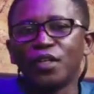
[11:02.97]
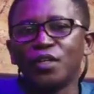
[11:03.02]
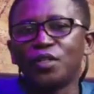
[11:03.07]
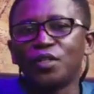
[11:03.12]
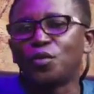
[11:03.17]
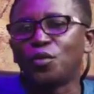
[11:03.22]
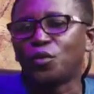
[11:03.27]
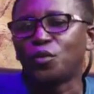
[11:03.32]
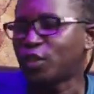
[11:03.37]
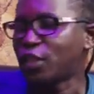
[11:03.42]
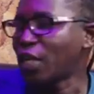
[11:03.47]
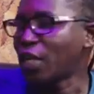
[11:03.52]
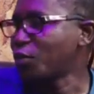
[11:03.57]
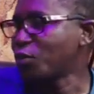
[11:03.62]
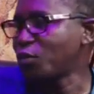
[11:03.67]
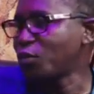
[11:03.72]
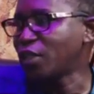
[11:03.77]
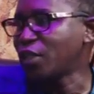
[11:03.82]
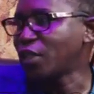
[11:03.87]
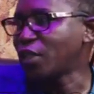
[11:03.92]
you know, chat
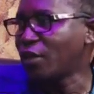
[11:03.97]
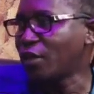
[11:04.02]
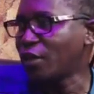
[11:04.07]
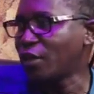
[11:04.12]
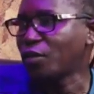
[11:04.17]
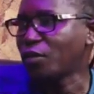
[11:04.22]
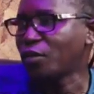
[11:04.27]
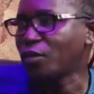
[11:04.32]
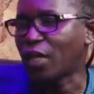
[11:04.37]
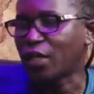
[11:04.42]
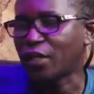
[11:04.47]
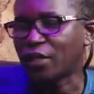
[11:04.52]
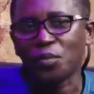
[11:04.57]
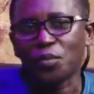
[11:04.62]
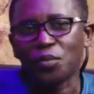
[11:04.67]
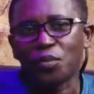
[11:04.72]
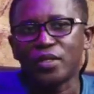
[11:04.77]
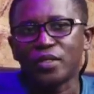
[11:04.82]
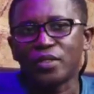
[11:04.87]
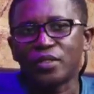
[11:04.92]
with a girl at a
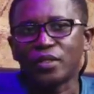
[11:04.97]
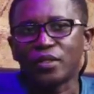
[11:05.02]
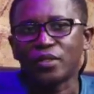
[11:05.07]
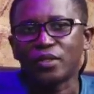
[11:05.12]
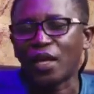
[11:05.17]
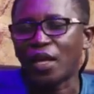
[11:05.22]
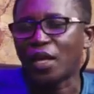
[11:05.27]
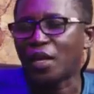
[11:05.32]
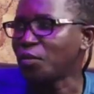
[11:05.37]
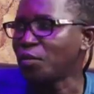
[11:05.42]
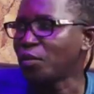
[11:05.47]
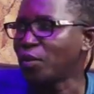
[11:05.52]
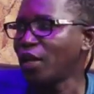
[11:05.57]
point in time,